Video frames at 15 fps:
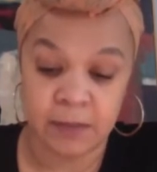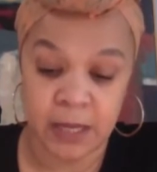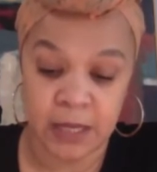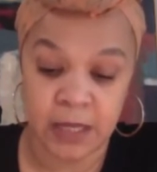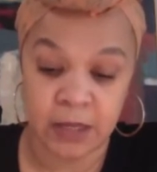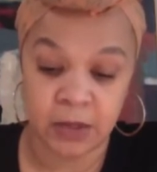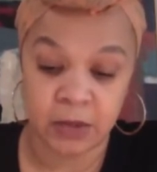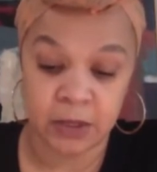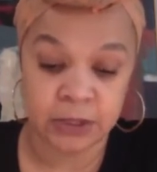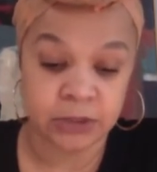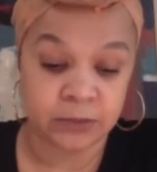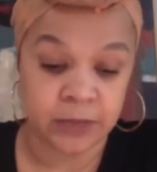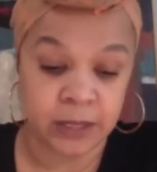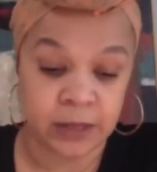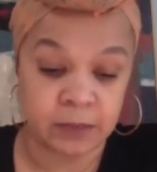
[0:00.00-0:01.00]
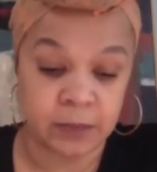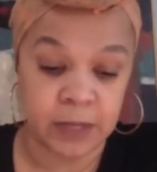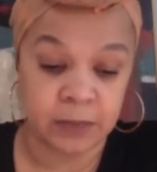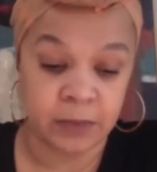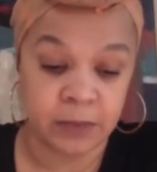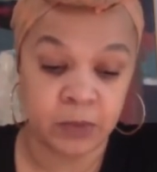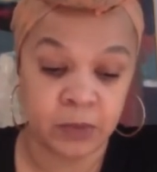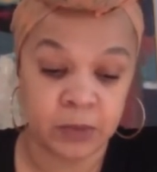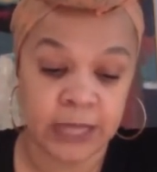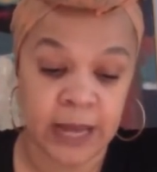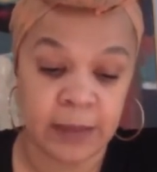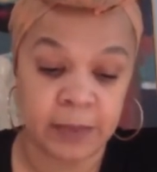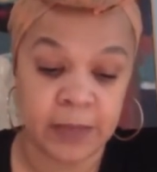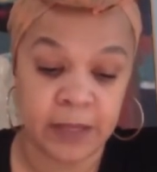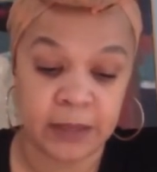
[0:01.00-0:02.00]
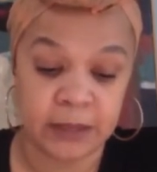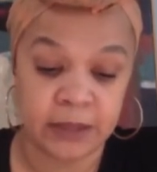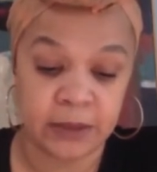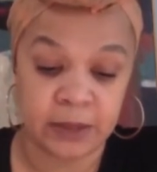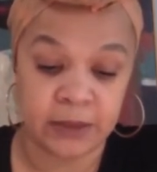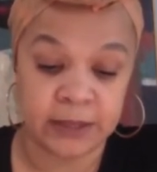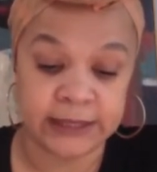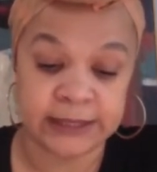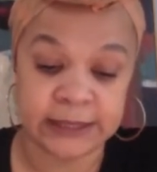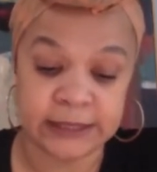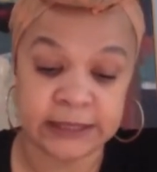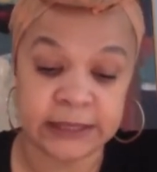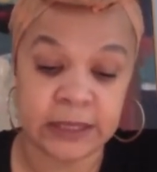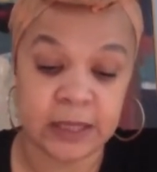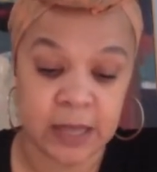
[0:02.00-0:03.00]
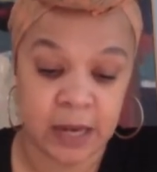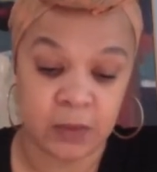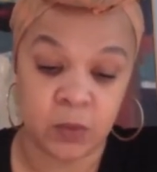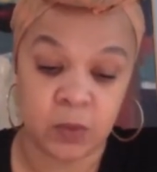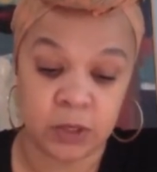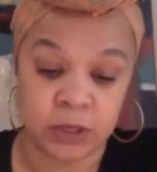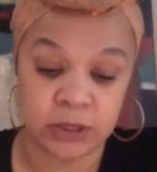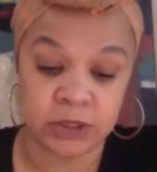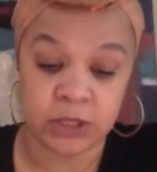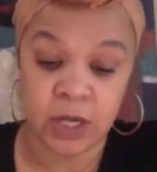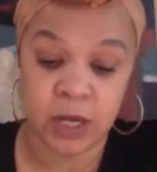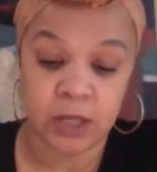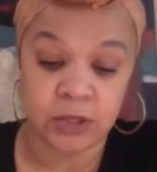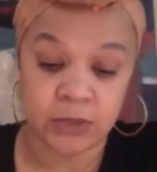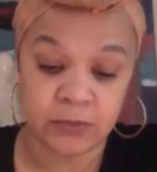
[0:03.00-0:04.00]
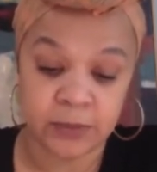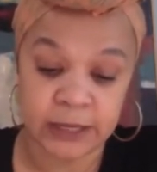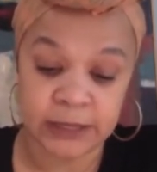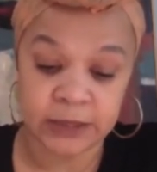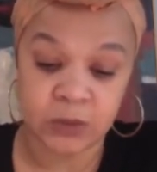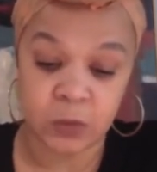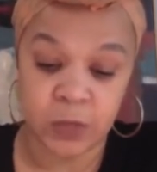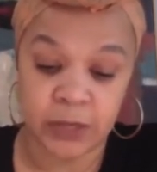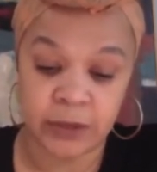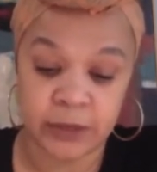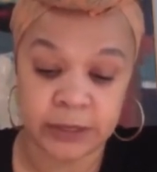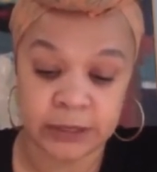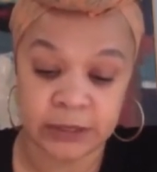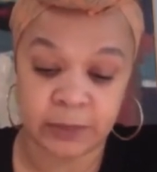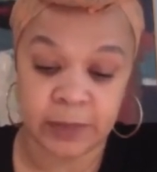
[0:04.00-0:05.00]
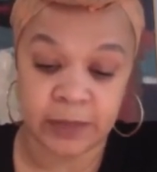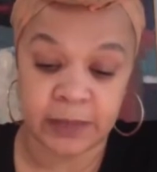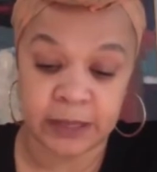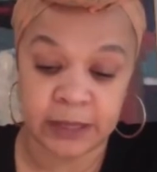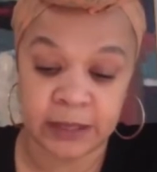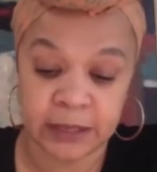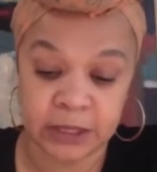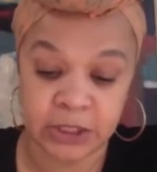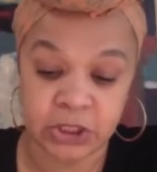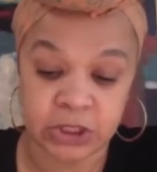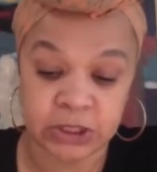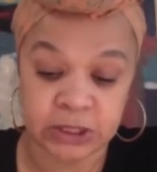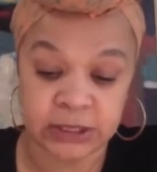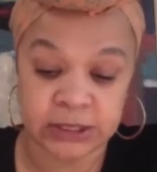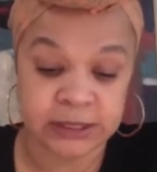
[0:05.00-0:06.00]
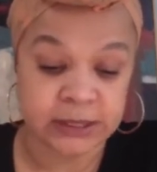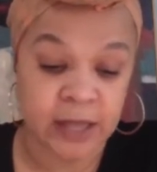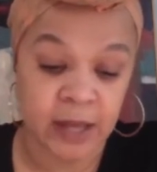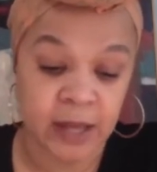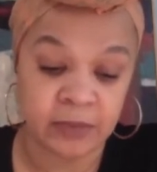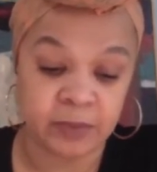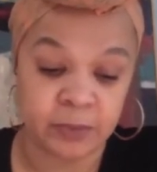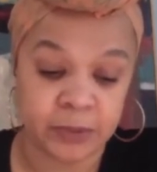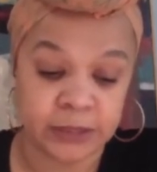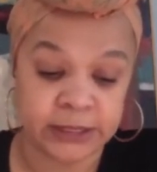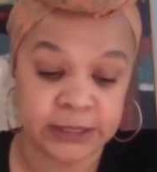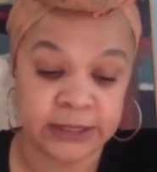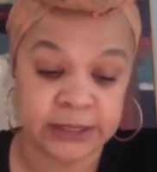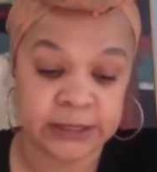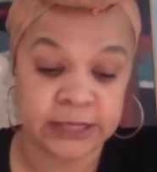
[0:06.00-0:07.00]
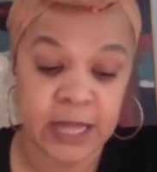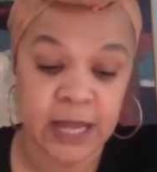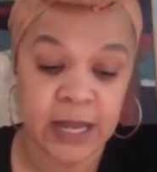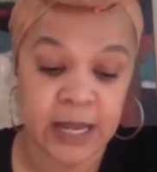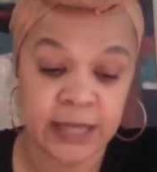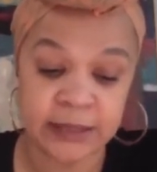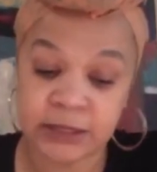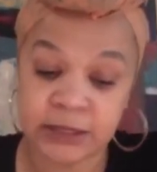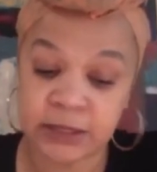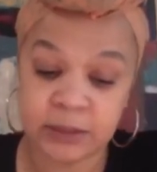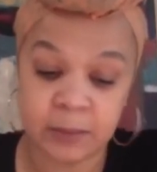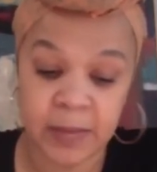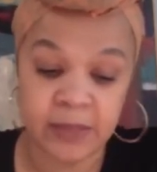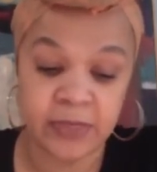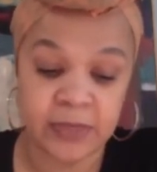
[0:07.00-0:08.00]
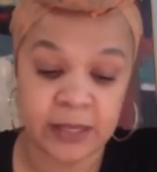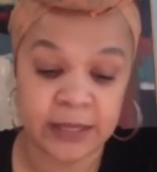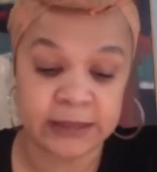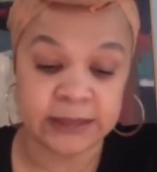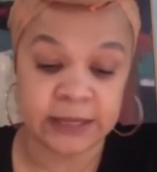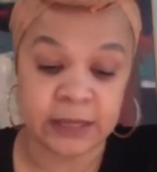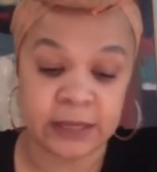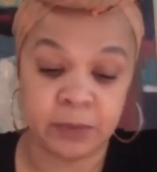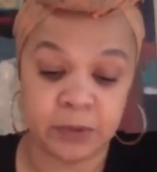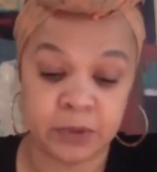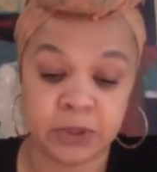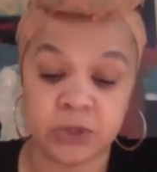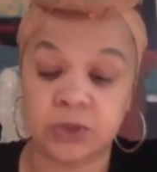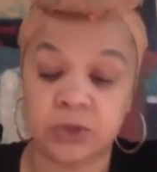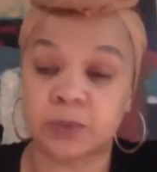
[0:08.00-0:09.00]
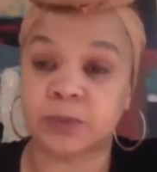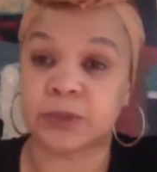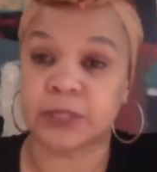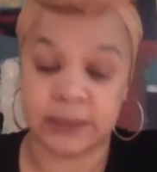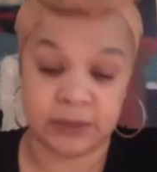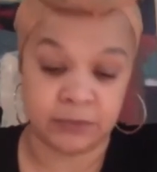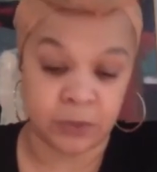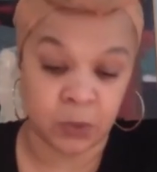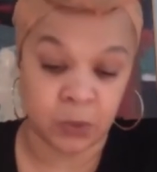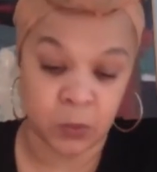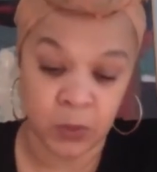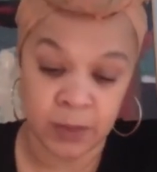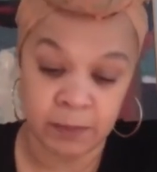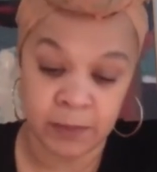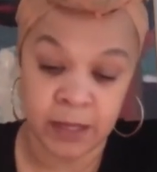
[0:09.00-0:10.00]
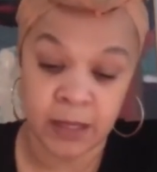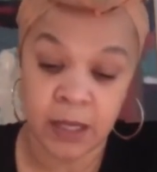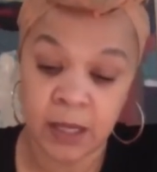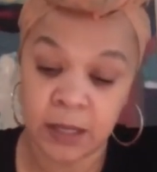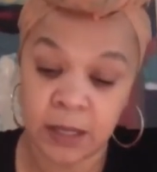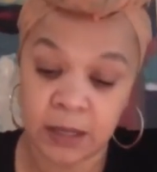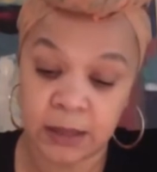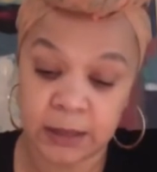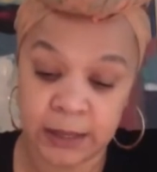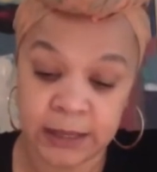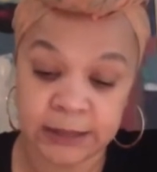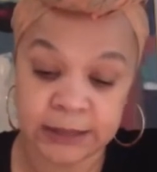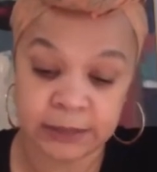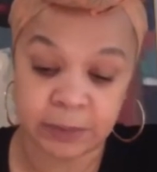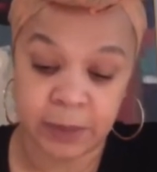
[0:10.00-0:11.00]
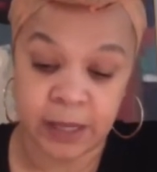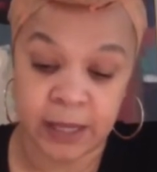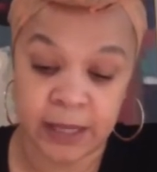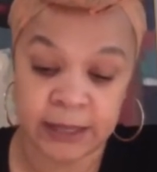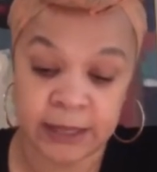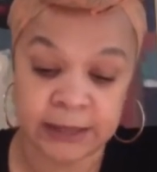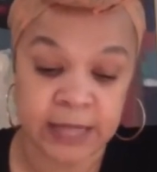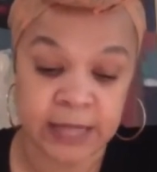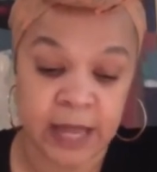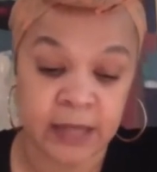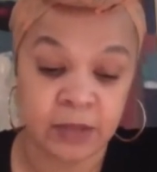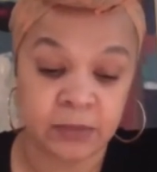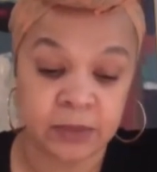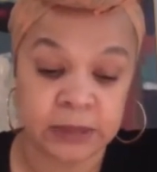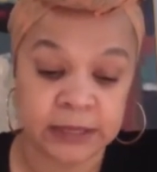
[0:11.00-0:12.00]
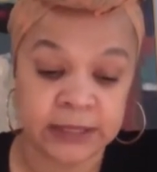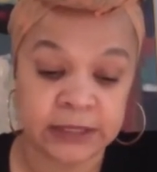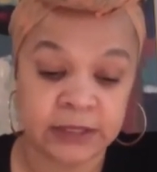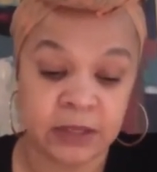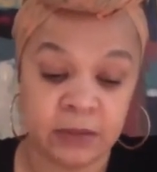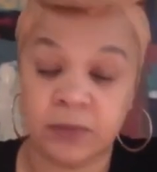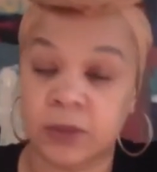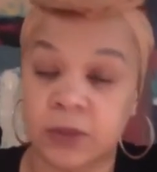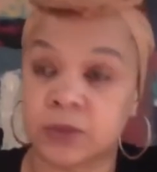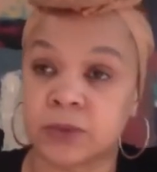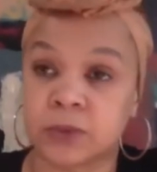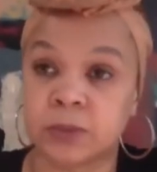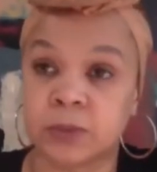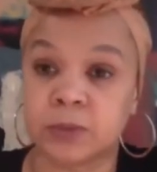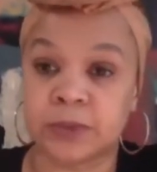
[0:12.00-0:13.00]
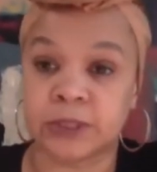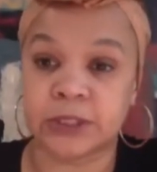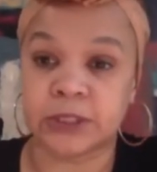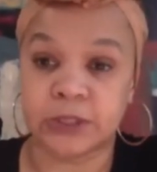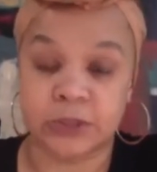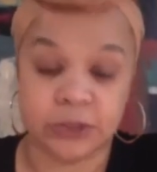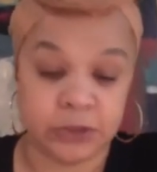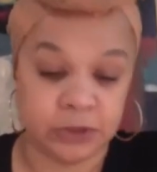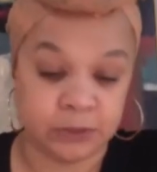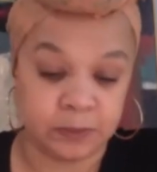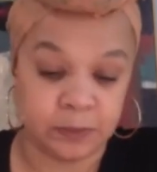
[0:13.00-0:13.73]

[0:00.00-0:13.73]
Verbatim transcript: many incarcerated people were tapping into their existing networks to raise awareness about the conditions inside of prisons and to demand things like personal protective equipment, cleaning supplies, and the release of vulnerable prisoners.